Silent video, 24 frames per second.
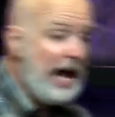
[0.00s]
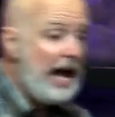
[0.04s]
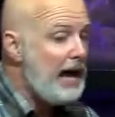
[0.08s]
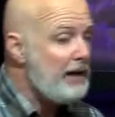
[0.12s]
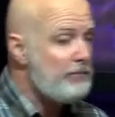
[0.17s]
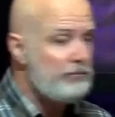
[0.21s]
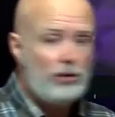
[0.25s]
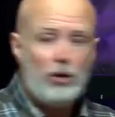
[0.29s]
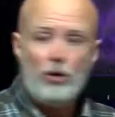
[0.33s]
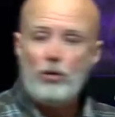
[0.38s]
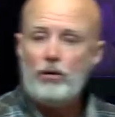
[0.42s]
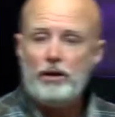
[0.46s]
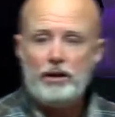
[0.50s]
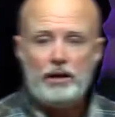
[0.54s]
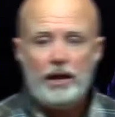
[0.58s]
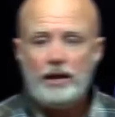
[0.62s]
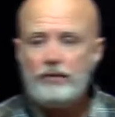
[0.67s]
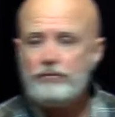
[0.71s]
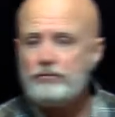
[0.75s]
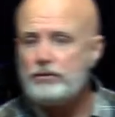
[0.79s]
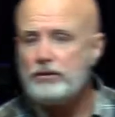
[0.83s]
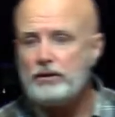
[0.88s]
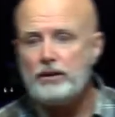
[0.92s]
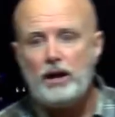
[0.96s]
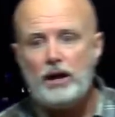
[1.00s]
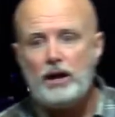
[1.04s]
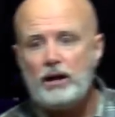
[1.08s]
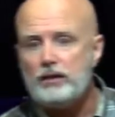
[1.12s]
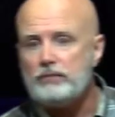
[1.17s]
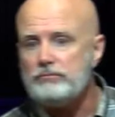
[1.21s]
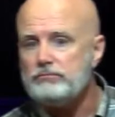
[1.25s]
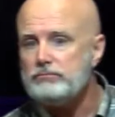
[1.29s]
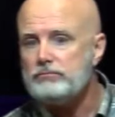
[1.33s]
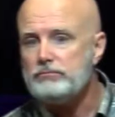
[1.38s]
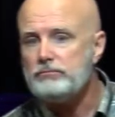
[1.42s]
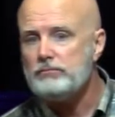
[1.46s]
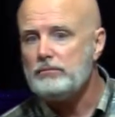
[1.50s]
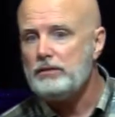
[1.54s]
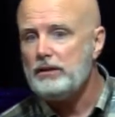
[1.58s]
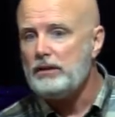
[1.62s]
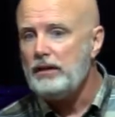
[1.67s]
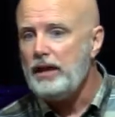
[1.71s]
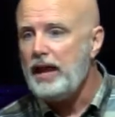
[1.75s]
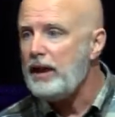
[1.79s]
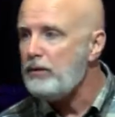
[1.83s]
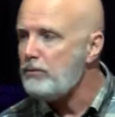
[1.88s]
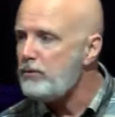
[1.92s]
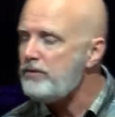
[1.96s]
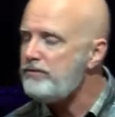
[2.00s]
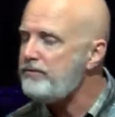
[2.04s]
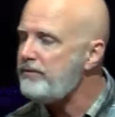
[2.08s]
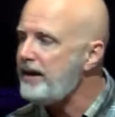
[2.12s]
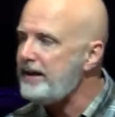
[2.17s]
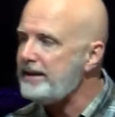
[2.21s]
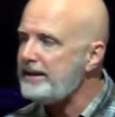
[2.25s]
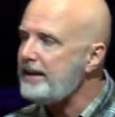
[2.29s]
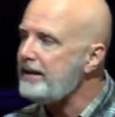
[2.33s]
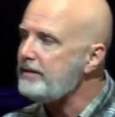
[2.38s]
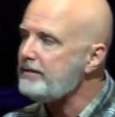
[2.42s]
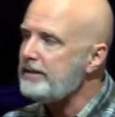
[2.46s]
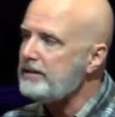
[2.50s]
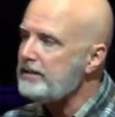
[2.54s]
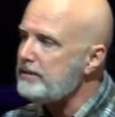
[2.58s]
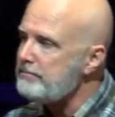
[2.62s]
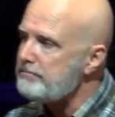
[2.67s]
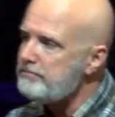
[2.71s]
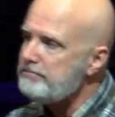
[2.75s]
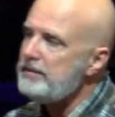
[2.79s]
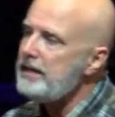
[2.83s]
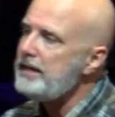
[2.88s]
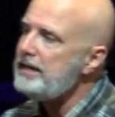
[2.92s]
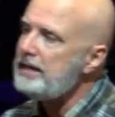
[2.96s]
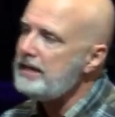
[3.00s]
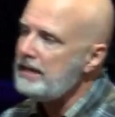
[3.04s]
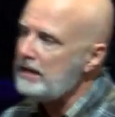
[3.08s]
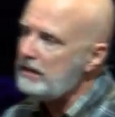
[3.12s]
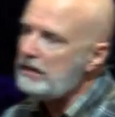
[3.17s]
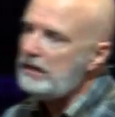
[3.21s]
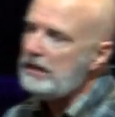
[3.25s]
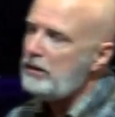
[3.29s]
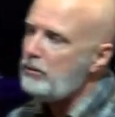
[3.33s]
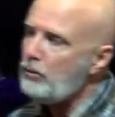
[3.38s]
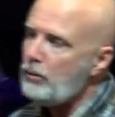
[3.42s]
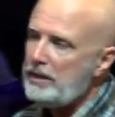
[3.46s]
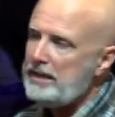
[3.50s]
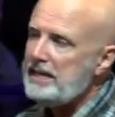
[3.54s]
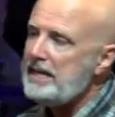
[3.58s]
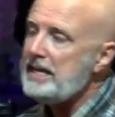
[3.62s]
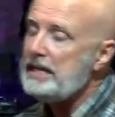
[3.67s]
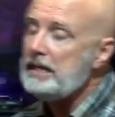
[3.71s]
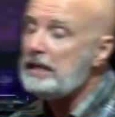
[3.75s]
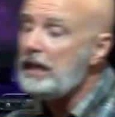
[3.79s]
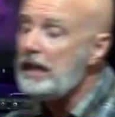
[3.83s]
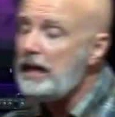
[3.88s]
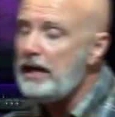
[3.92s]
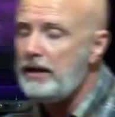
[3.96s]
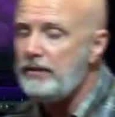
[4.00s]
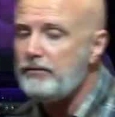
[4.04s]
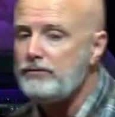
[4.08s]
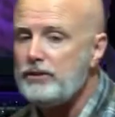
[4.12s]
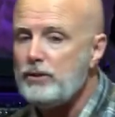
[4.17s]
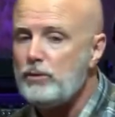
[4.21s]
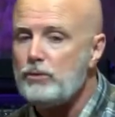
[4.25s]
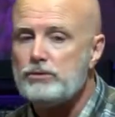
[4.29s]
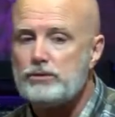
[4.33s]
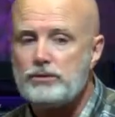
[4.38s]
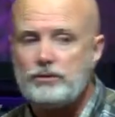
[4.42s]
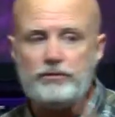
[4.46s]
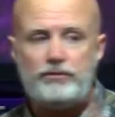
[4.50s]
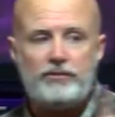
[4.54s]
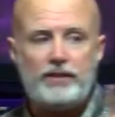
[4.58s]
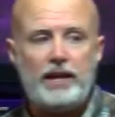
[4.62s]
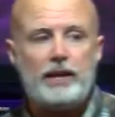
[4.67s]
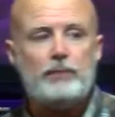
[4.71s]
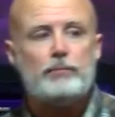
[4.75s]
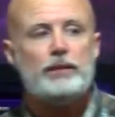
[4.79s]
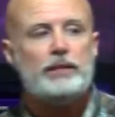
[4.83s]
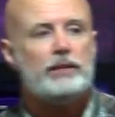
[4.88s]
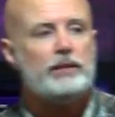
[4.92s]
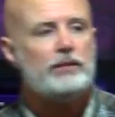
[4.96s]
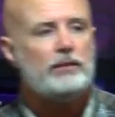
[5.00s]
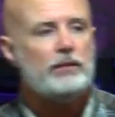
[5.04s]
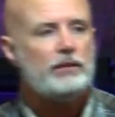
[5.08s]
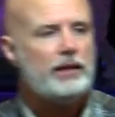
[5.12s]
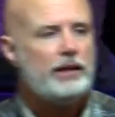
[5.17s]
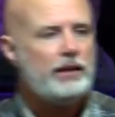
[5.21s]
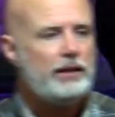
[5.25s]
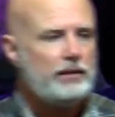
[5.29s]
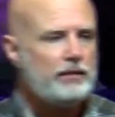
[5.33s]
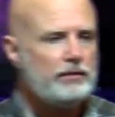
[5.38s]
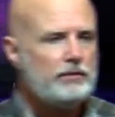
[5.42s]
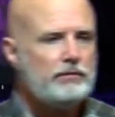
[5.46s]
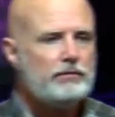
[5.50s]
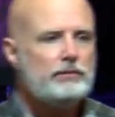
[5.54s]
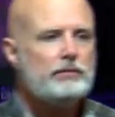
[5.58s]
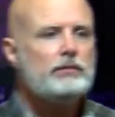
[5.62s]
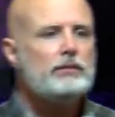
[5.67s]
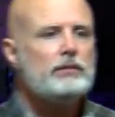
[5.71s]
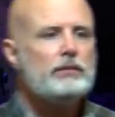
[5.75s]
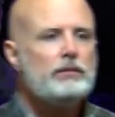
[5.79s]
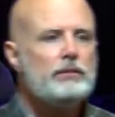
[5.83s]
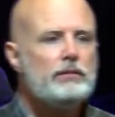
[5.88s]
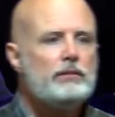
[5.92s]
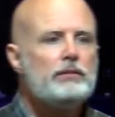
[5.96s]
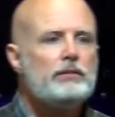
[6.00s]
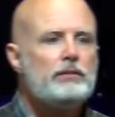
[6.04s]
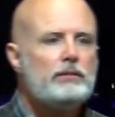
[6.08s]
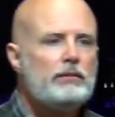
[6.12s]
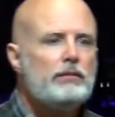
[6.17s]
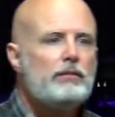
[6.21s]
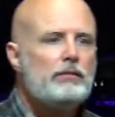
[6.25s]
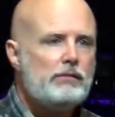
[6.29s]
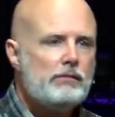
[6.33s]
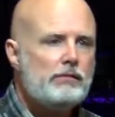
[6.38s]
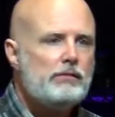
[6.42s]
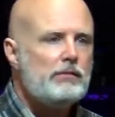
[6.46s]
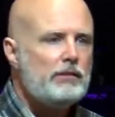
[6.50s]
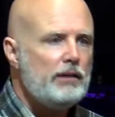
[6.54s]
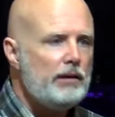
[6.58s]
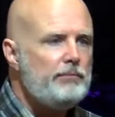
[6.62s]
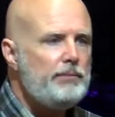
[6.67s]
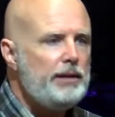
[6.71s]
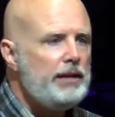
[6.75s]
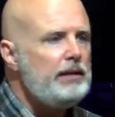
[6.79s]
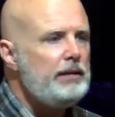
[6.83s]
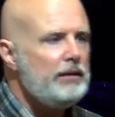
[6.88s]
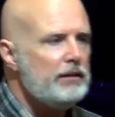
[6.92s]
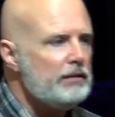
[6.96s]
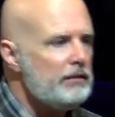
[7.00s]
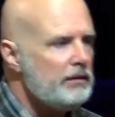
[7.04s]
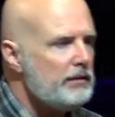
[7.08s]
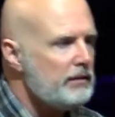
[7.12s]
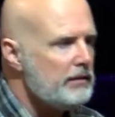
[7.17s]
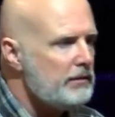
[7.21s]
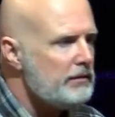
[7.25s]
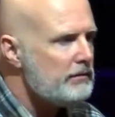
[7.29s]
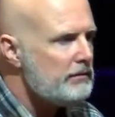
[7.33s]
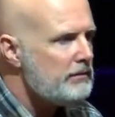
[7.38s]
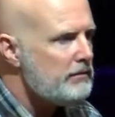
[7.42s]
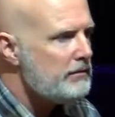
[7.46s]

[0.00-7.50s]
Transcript: I'm going after God. And we find out that immediately when he left, there was a famine in the land. Immediately.